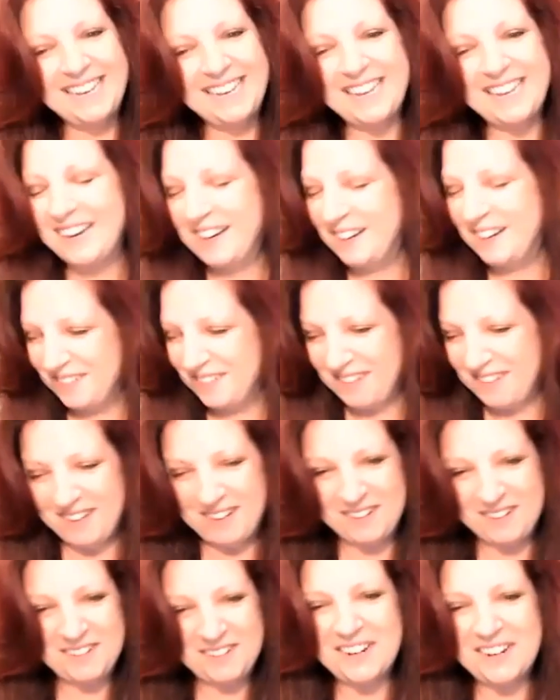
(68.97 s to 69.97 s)

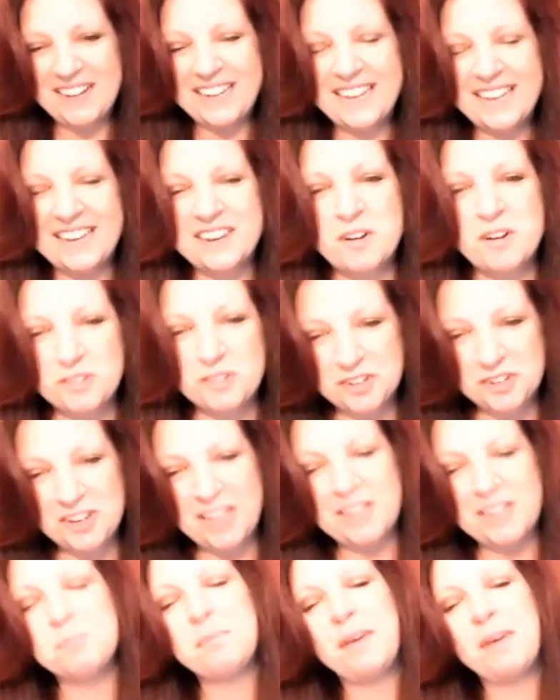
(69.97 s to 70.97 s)
No, you're not getting older.
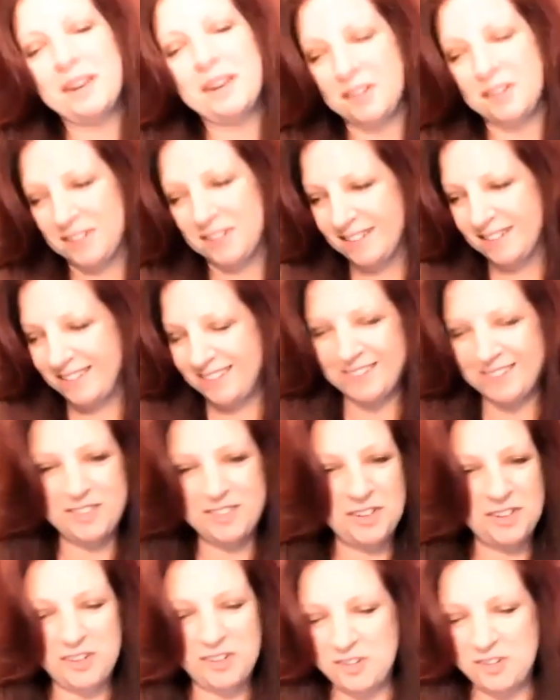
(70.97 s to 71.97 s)
You're getting better
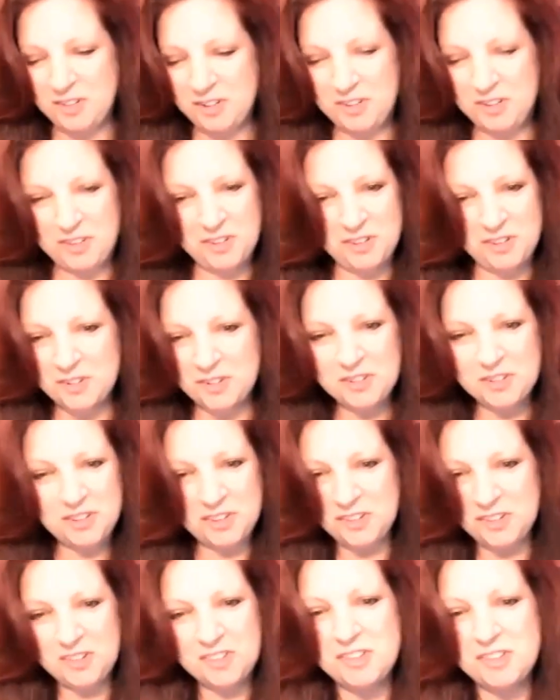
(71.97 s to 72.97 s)
because
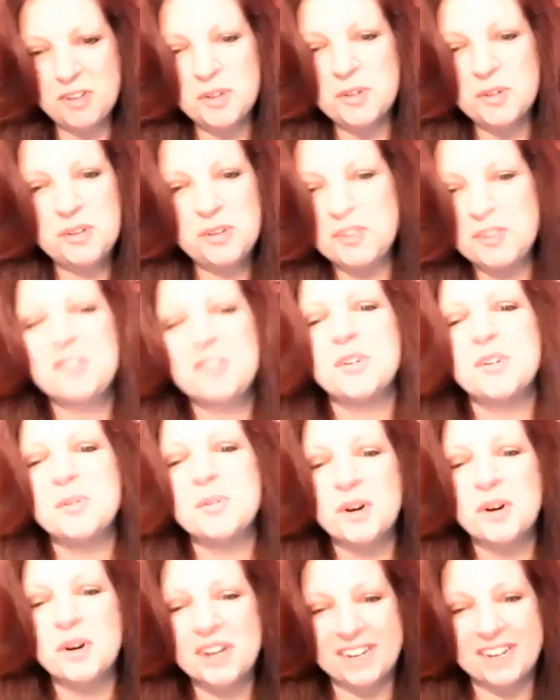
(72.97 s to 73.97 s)
you're still
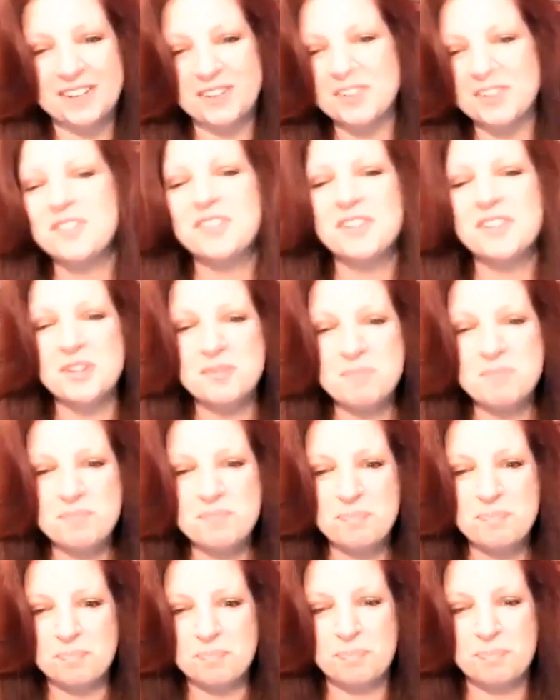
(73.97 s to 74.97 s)
working. You're still
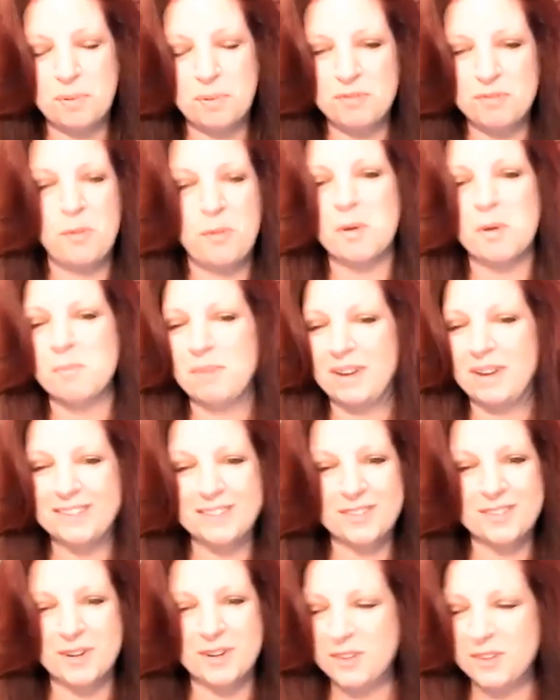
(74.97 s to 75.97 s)

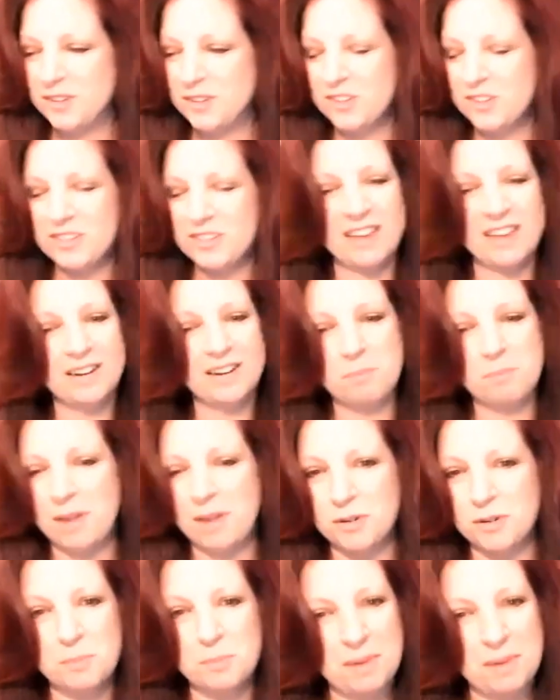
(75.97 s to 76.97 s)
performing. So you're just getting
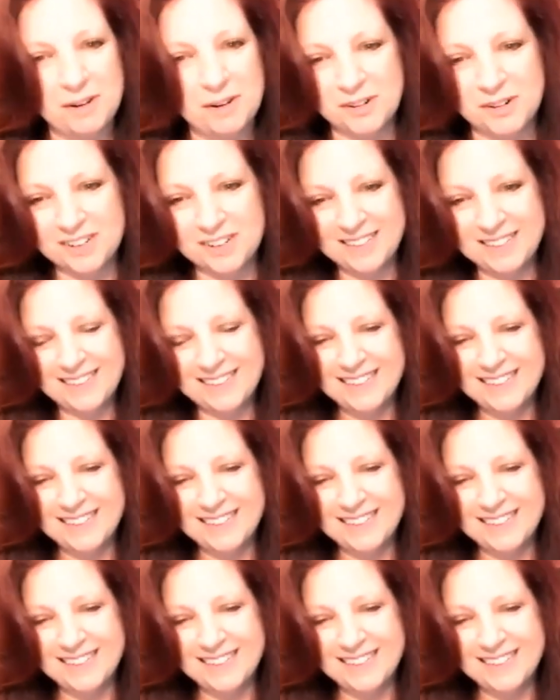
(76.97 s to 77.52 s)
better and better.